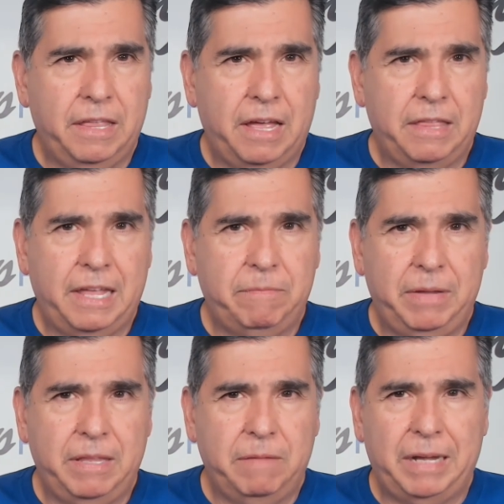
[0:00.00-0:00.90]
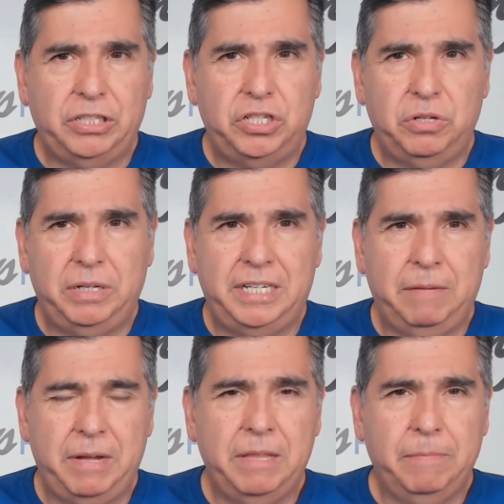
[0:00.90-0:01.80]
They have been the best shooting
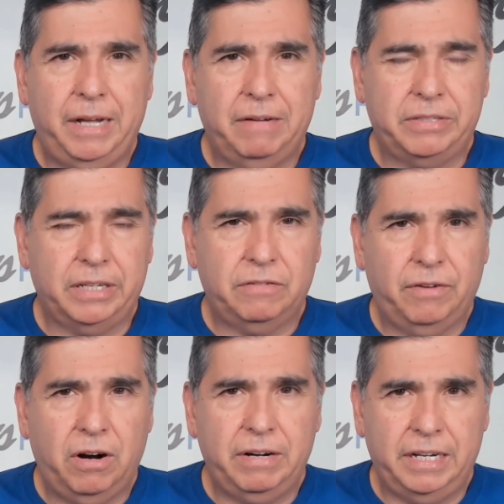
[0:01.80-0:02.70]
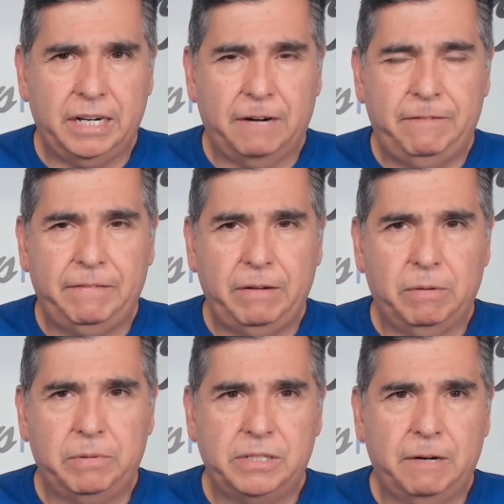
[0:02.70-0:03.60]
team in the playoffs thus far, hitting on
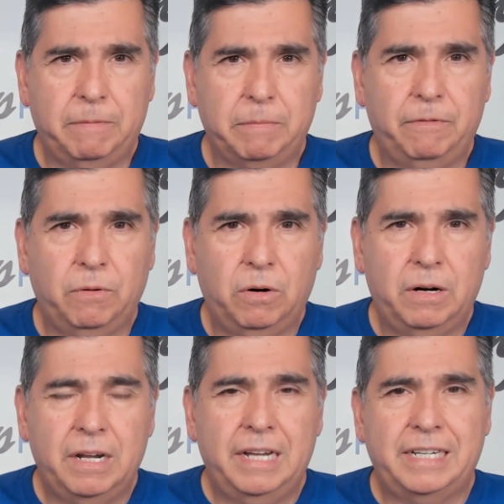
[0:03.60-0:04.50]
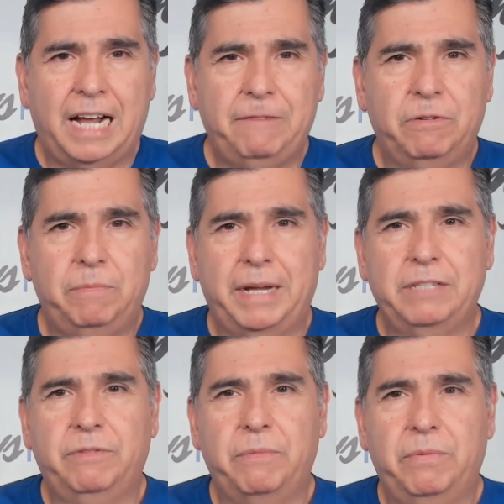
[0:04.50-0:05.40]
51% from the floor, tied for
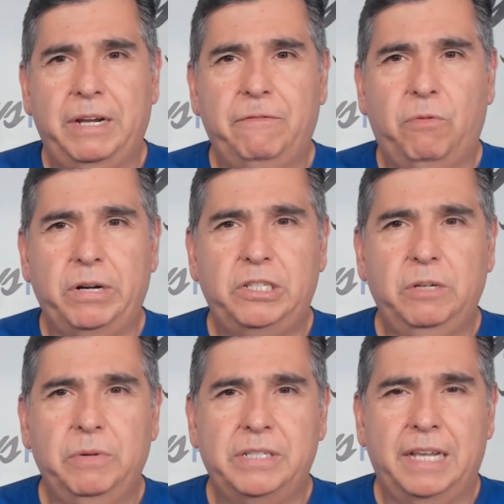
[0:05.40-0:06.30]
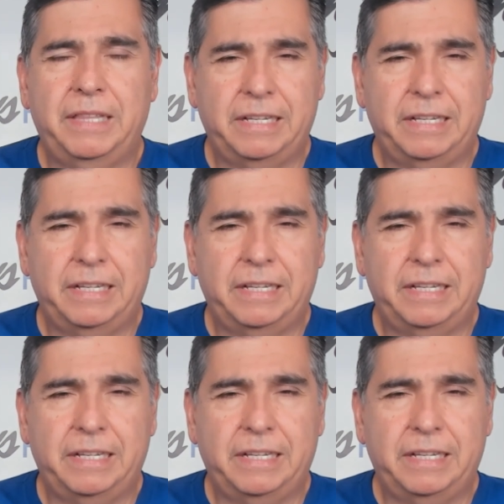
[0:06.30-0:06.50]
best from 3 at 42%.